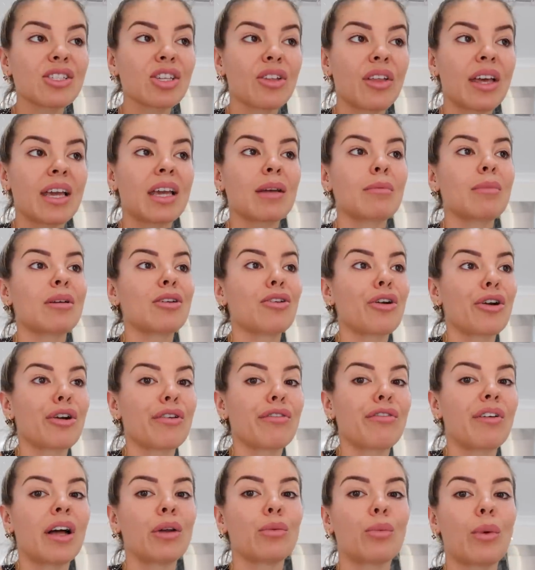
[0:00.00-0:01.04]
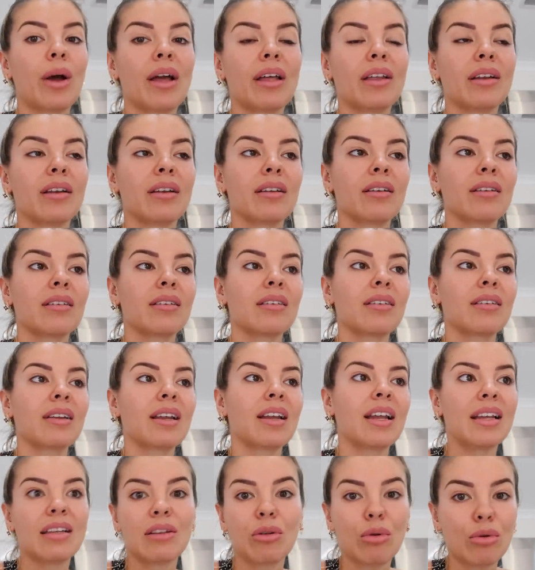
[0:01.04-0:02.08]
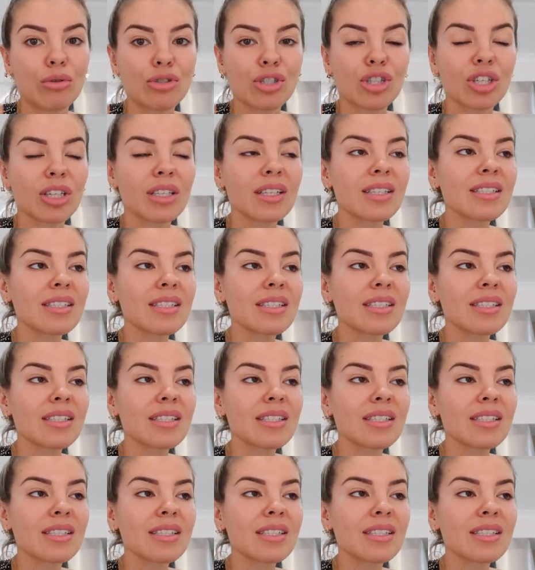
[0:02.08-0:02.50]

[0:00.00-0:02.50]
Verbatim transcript: so they can be notified when it launches.